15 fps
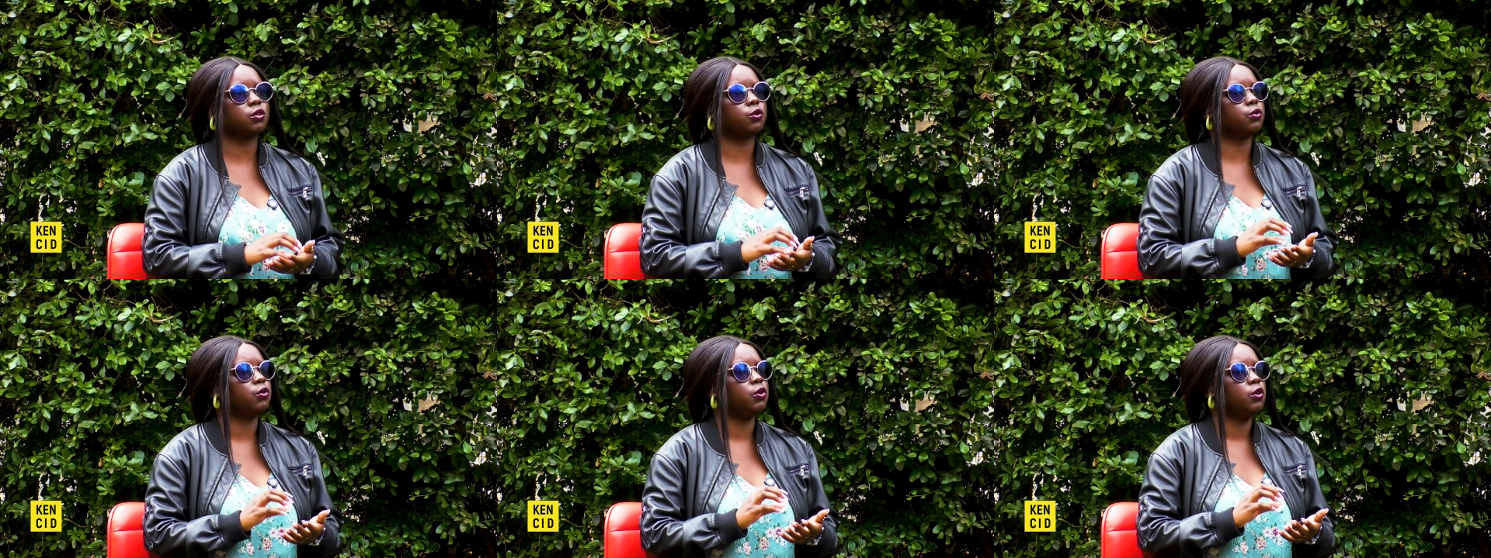
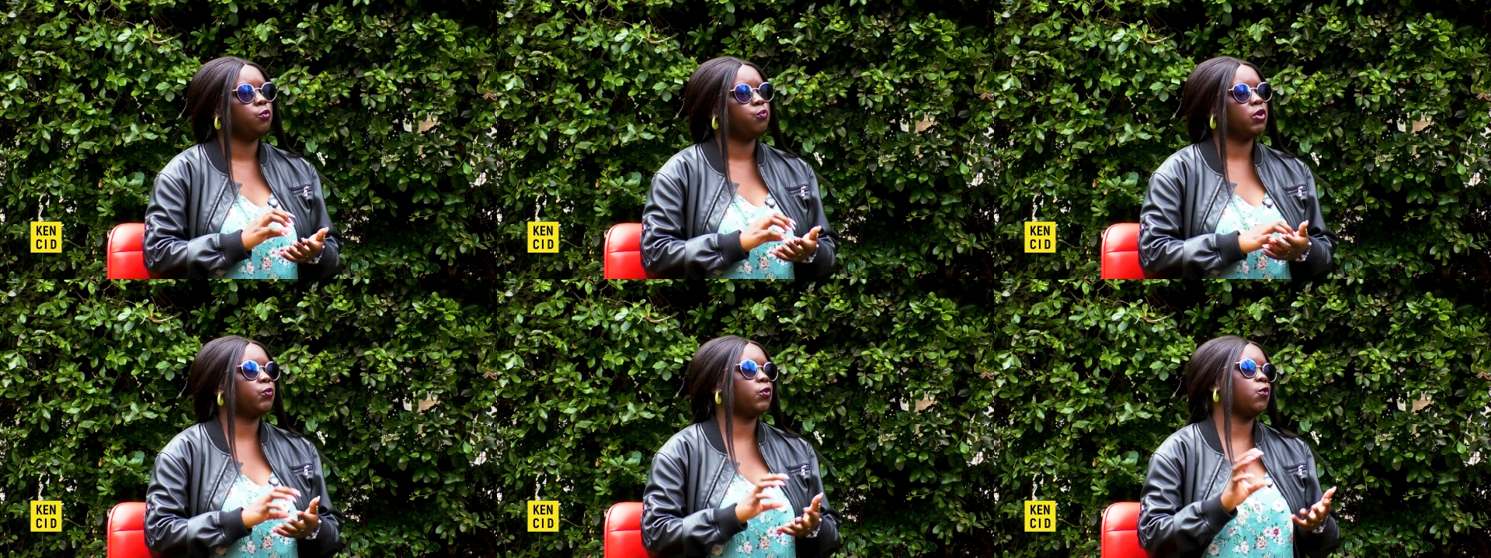the
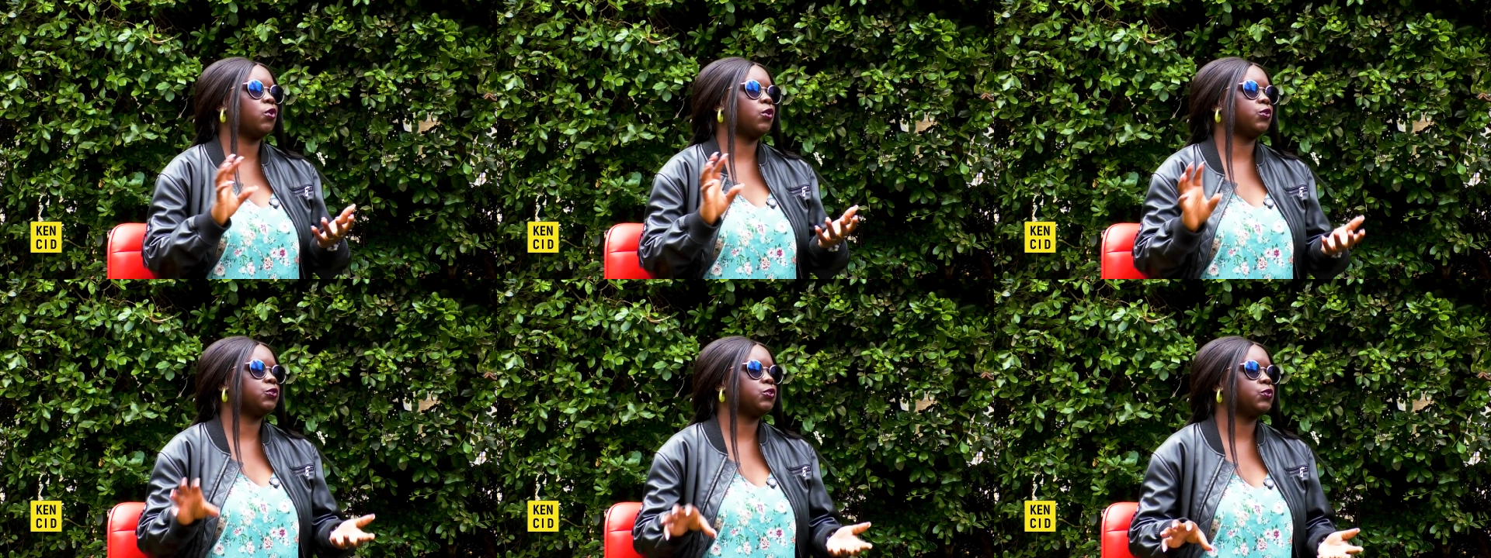people who
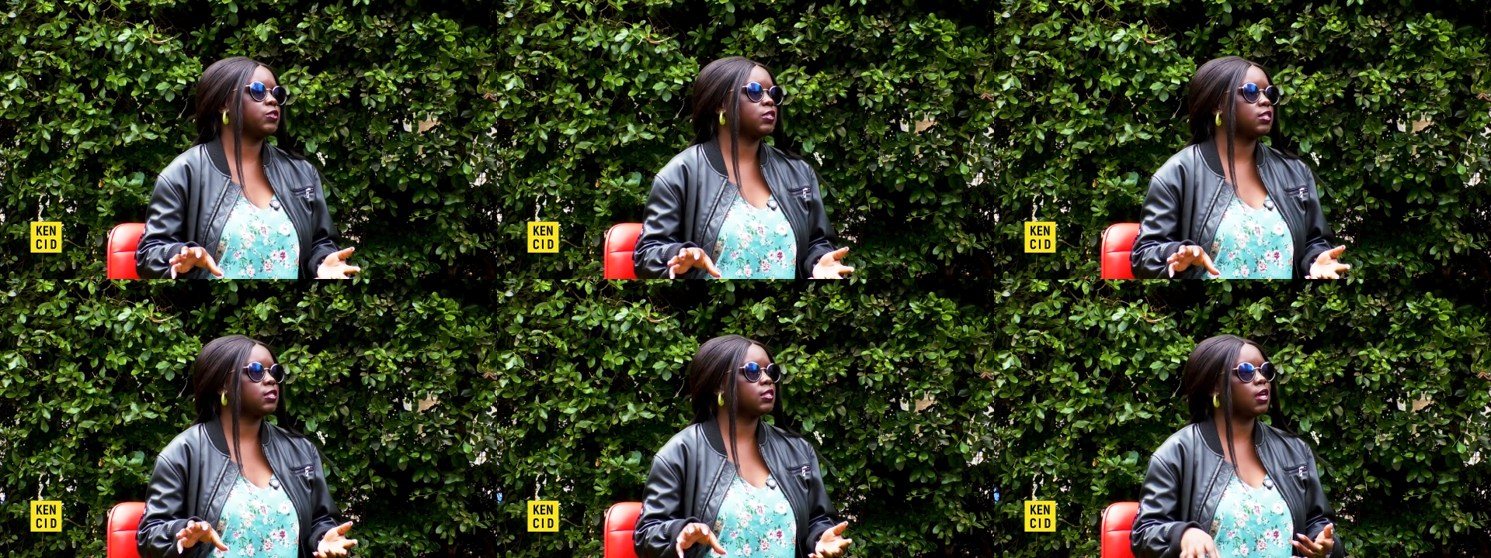are going to
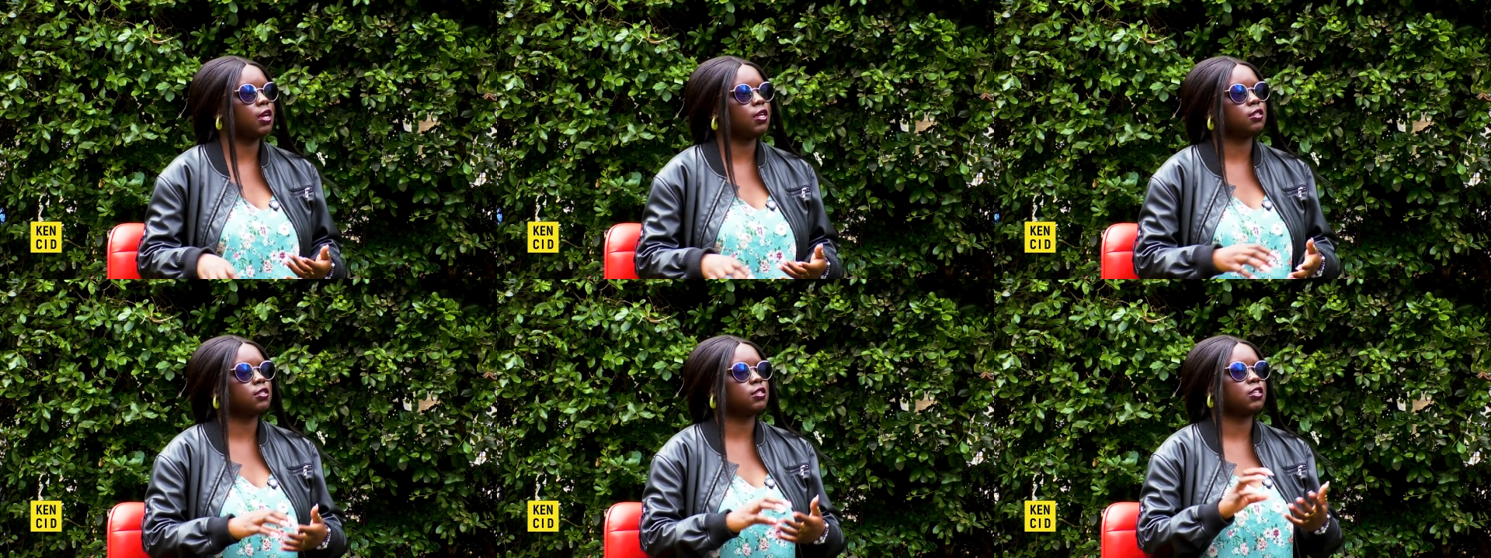use that
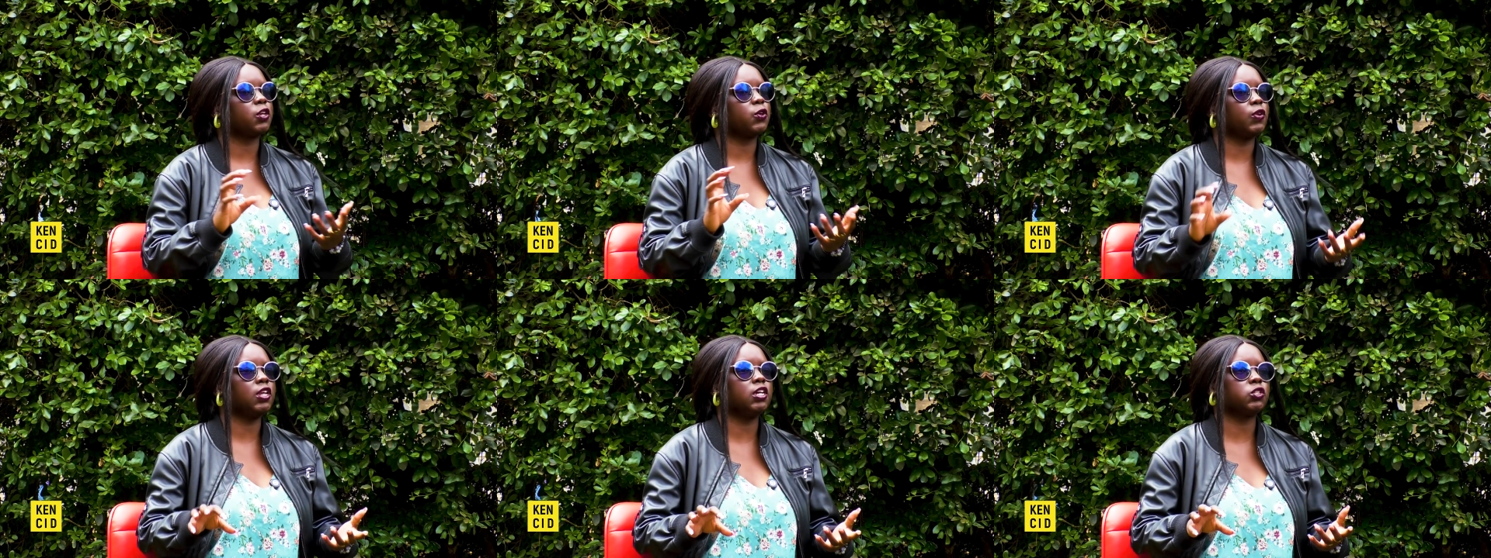site, the
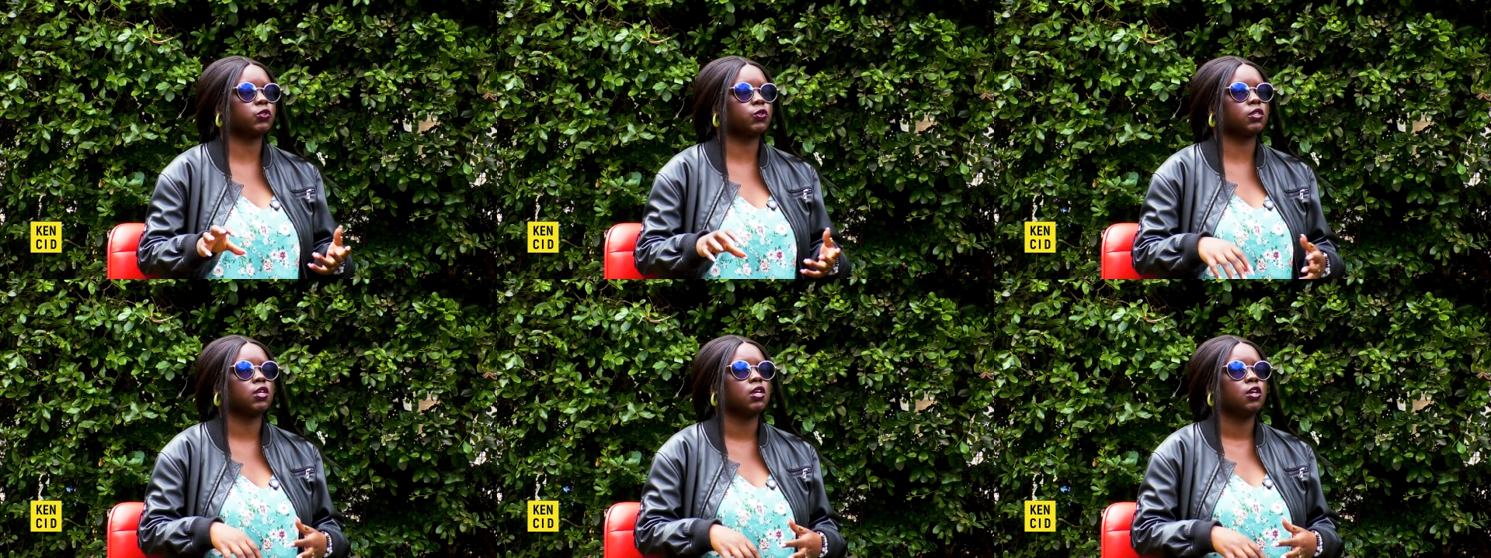
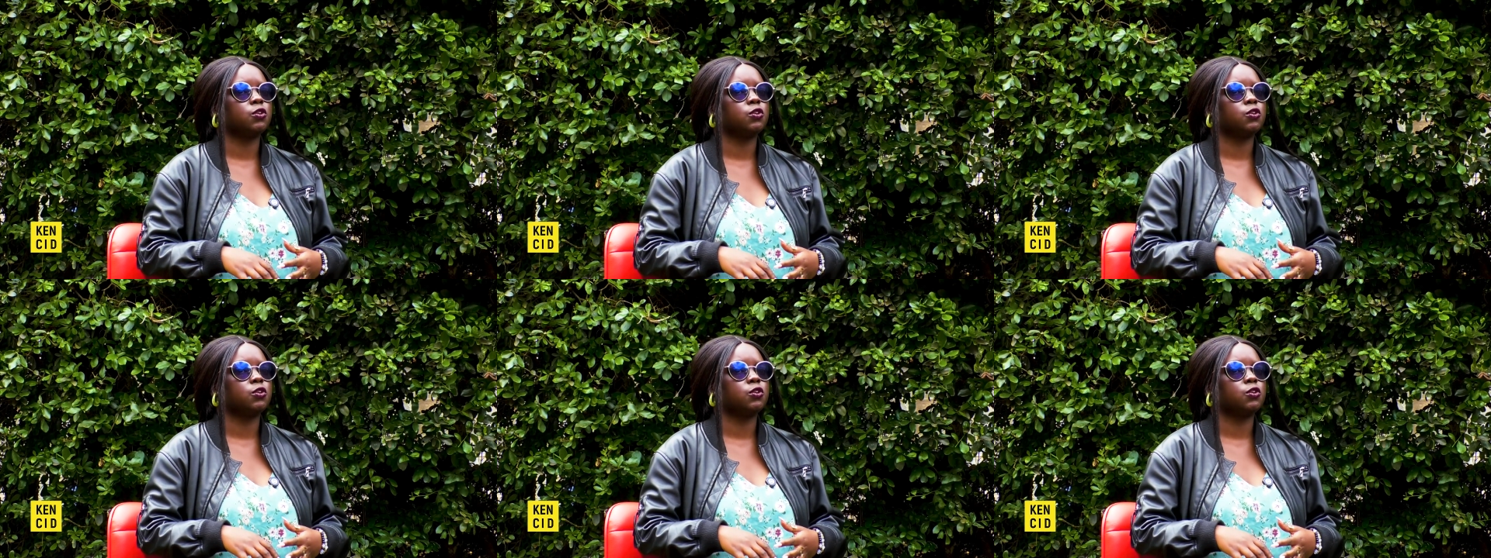circulation.